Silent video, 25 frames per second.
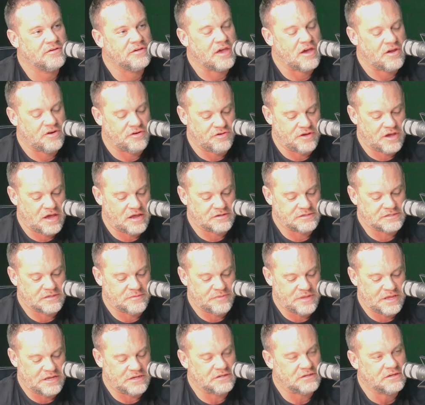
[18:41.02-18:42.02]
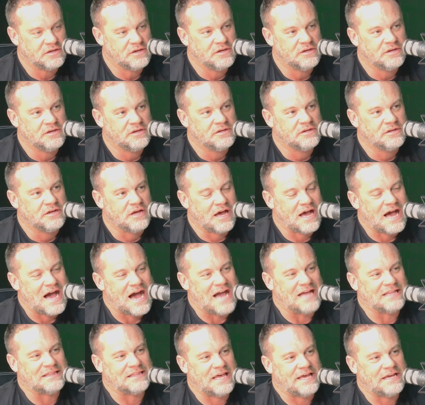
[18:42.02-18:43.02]
You got something that a
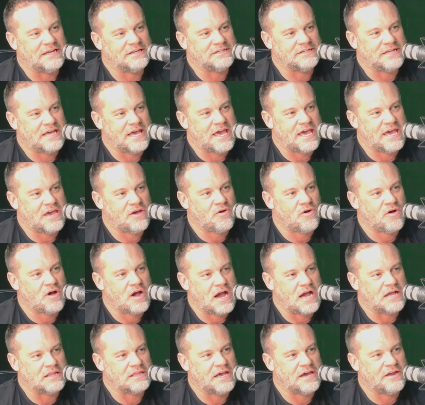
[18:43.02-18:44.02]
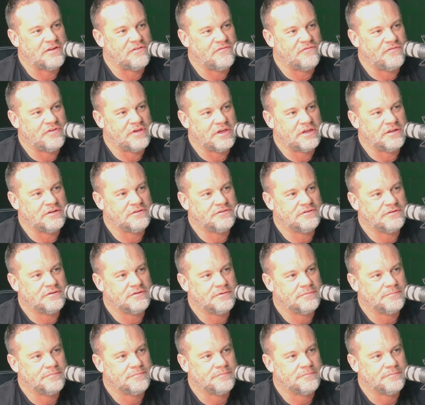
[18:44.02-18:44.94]
highlight day or a highlight event?